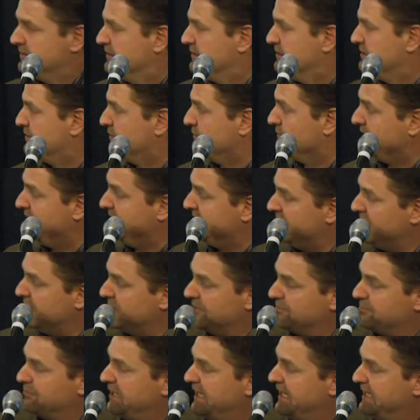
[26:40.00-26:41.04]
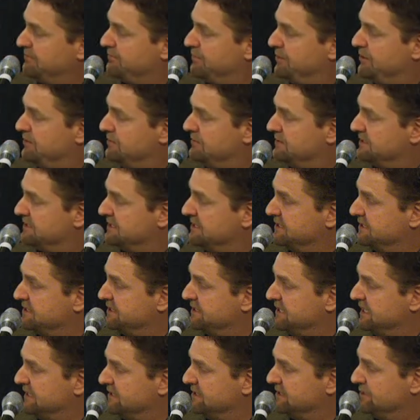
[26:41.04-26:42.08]
So right now the plant produces
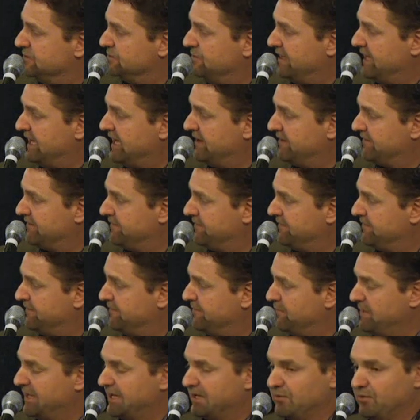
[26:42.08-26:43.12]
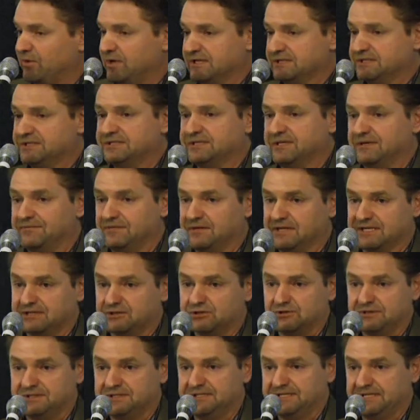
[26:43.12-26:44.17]
2.5 megawatts of
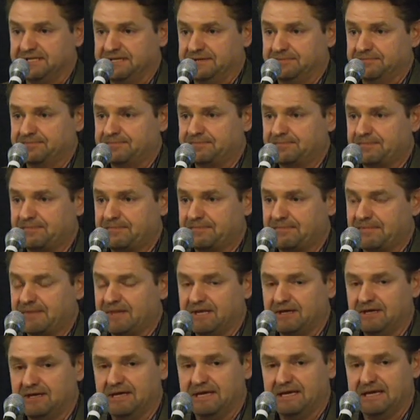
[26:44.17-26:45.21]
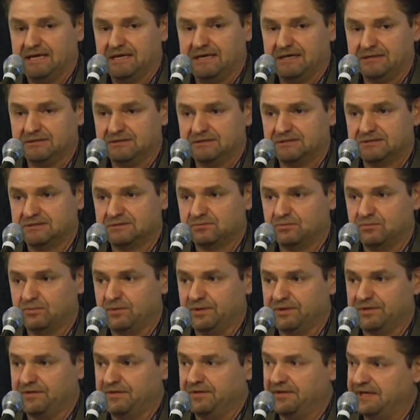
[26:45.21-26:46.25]
electricity, and
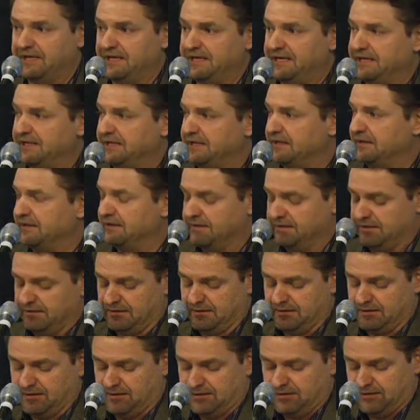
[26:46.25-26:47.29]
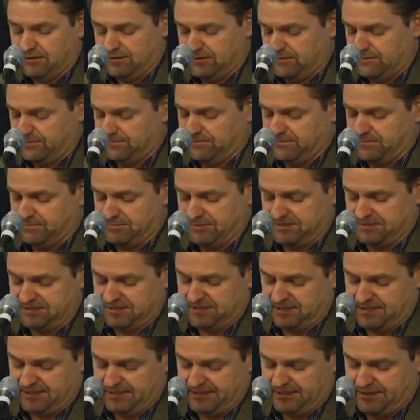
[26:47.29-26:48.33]
with I'll flip a
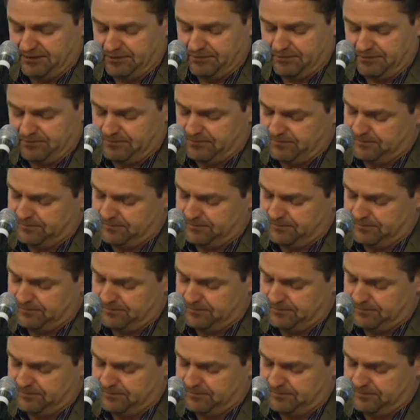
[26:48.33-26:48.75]
slide here.